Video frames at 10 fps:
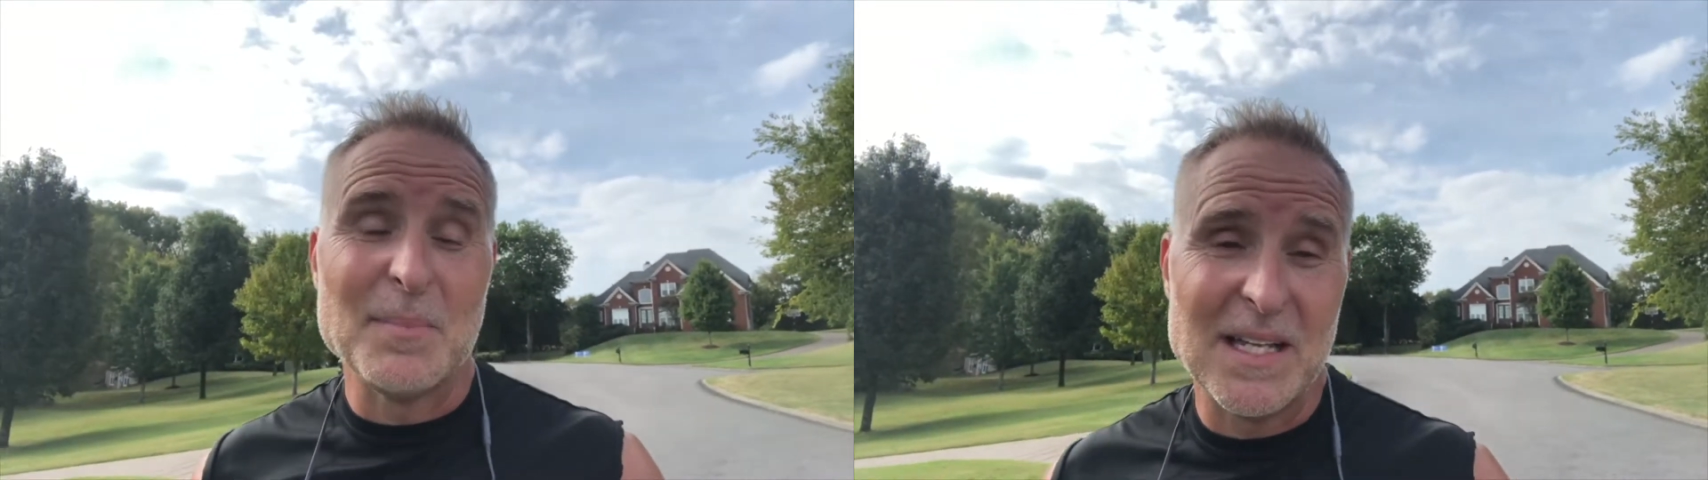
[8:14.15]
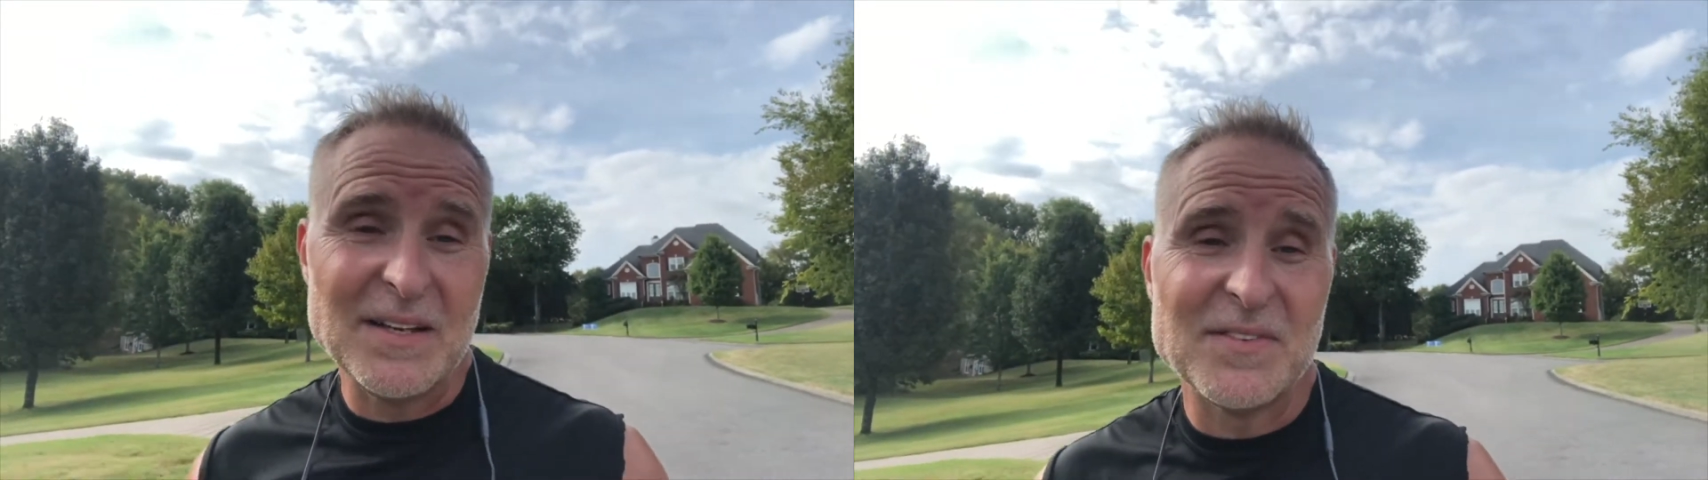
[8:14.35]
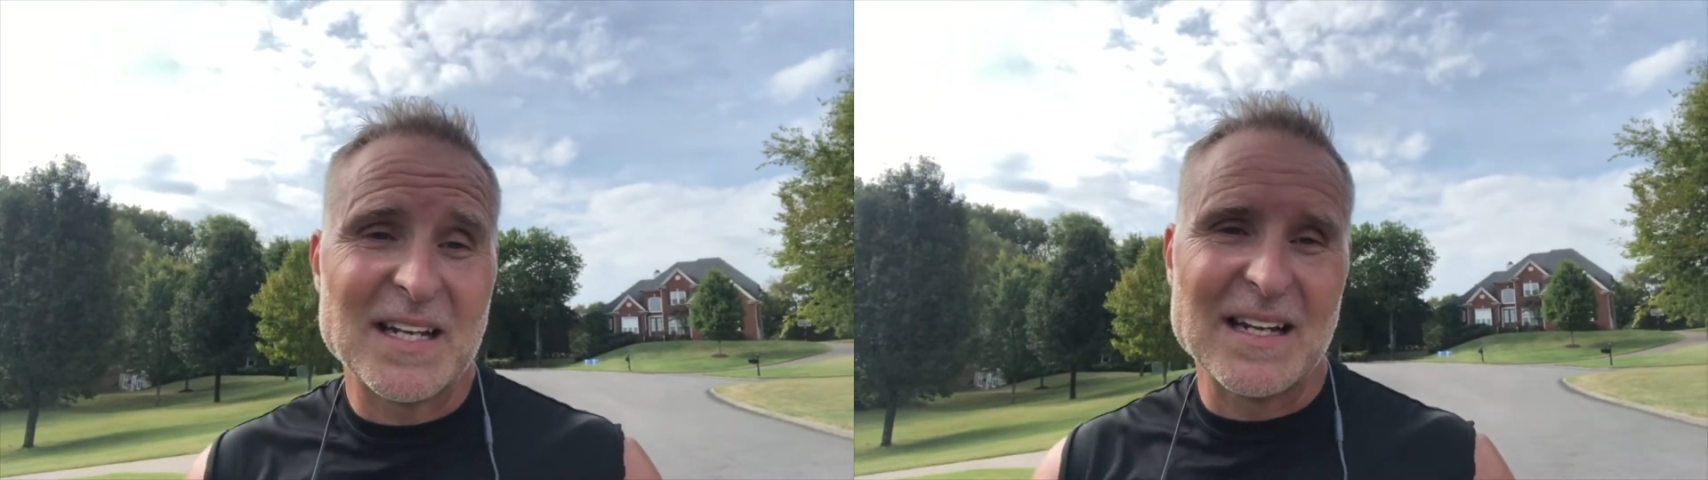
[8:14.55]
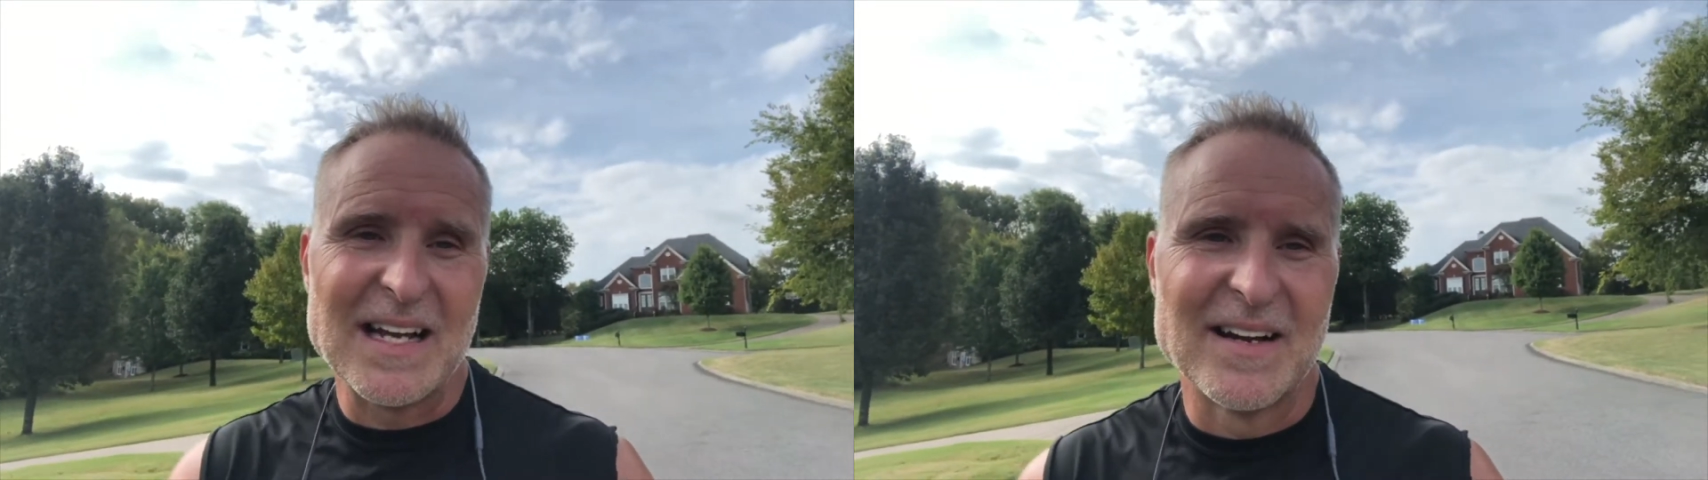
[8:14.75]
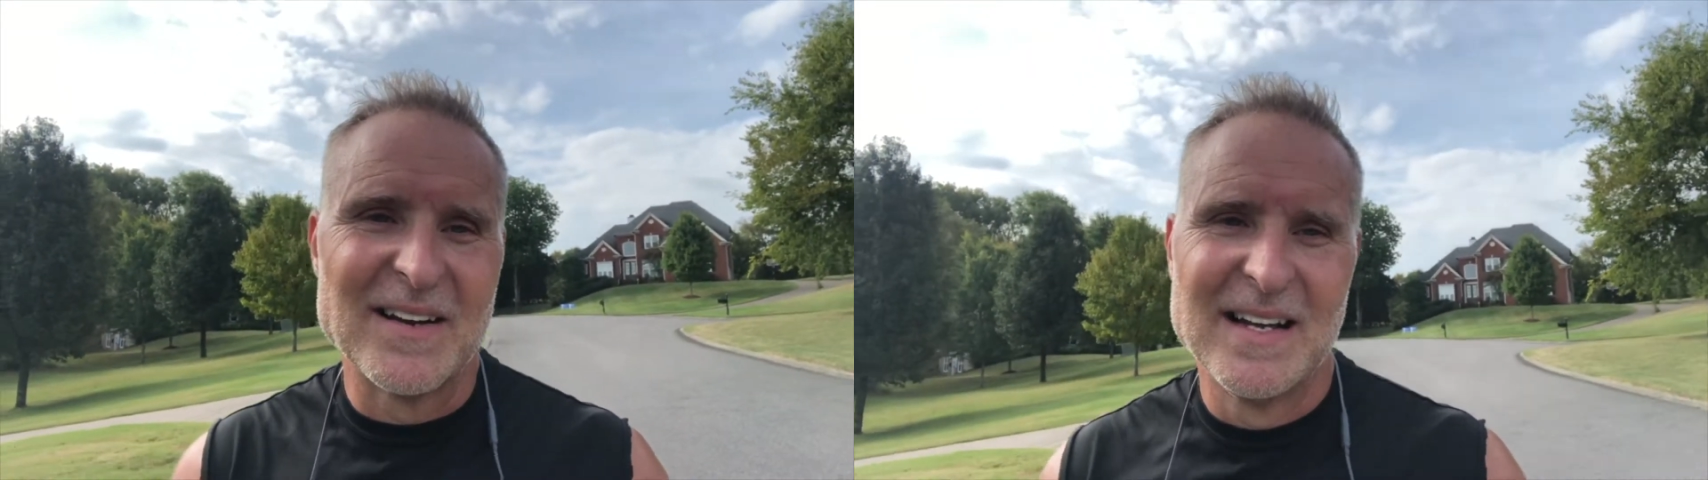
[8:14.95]
believe and
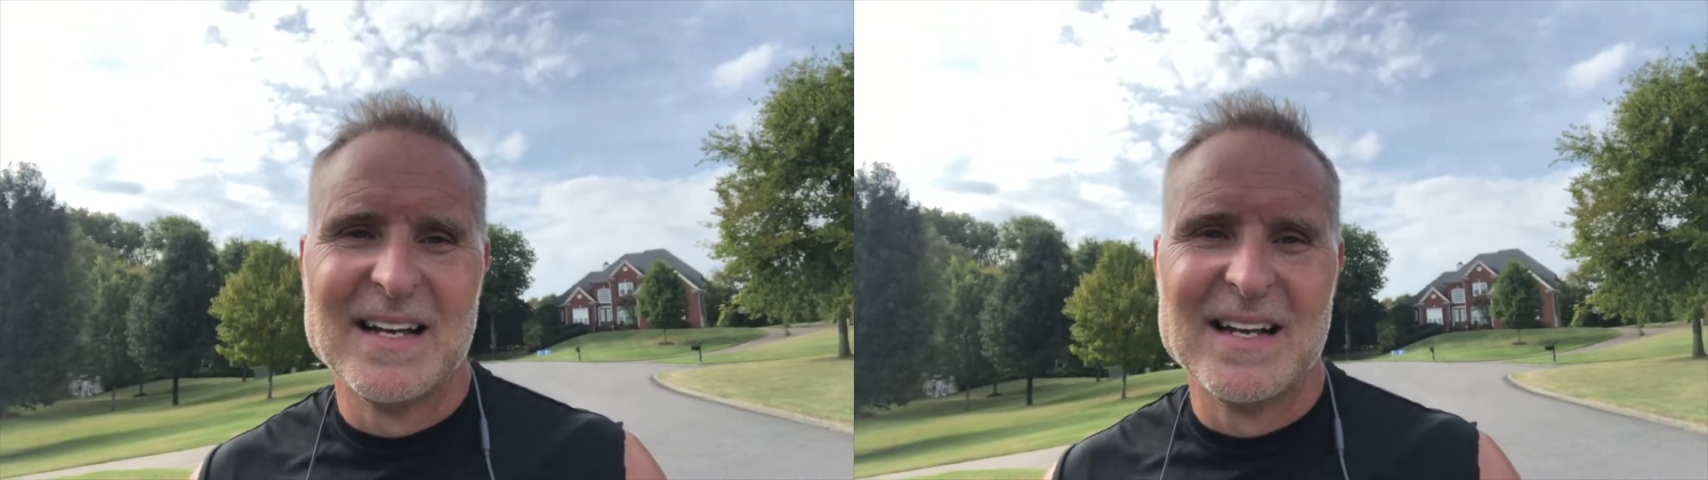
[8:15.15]
declare